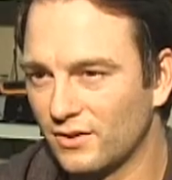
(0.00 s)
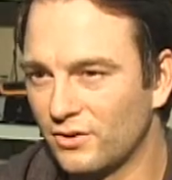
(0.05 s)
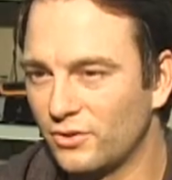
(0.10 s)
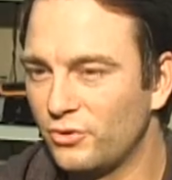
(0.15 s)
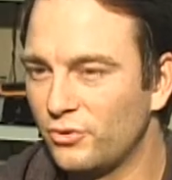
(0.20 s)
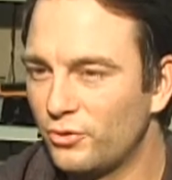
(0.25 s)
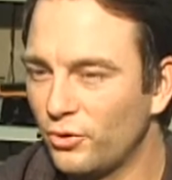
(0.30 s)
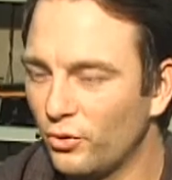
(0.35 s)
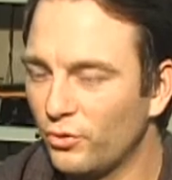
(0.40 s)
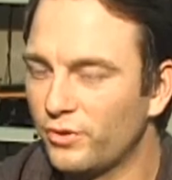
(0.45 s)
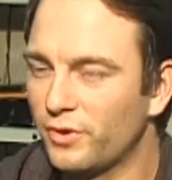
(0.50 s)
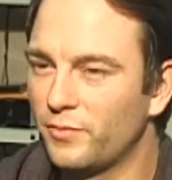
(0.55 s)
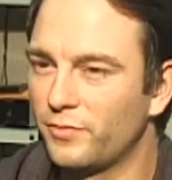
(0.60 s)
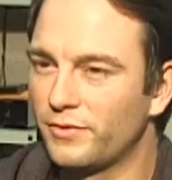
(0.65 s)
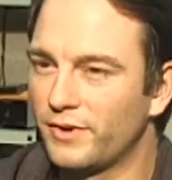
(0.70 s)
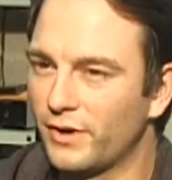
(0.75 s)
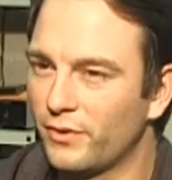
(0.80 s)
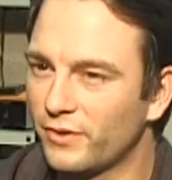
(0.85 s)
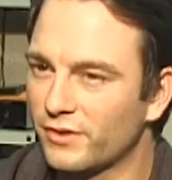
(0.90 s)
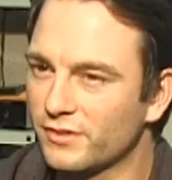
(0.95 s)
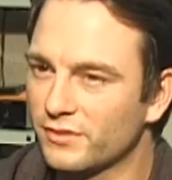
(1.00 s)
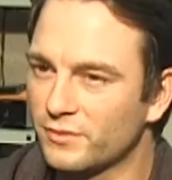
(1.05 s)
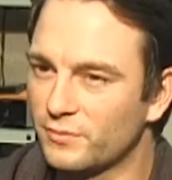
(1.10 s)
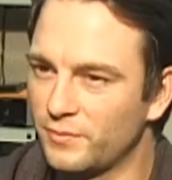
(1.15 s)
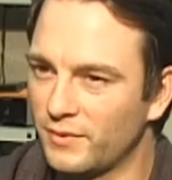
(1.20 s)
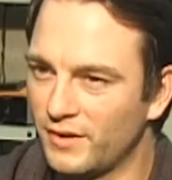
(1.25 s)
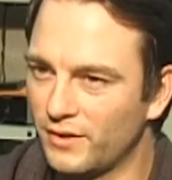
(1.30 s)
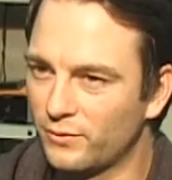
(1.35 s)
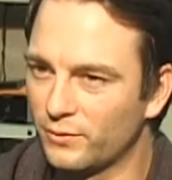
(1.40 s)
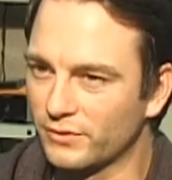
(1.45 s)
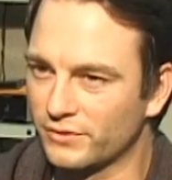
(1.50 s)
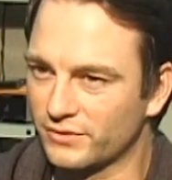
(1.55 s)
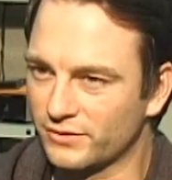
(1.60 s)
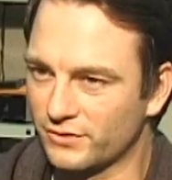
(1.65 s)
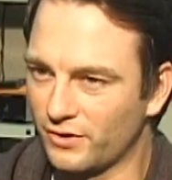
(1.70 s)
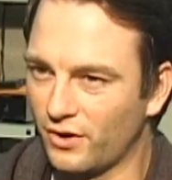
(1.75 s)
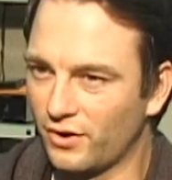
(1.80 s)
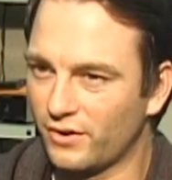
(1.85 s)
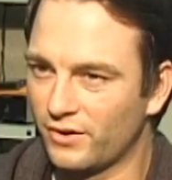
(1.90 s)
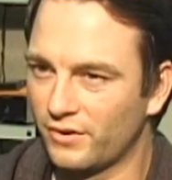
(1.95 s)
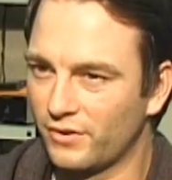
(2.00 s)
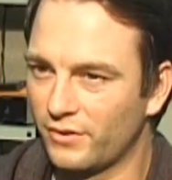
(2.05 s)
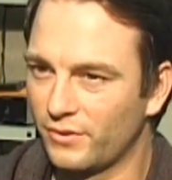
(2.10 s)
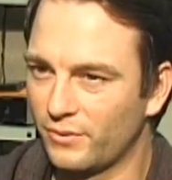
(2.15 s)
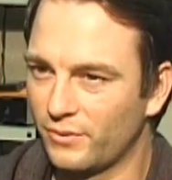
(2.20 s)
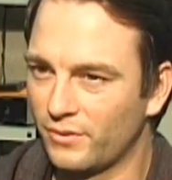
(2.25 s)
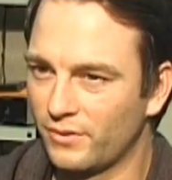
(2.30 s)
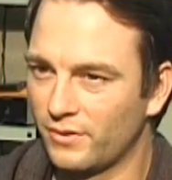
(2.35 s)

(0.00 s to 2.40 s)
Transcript: You told him Derek Smith was stalking you?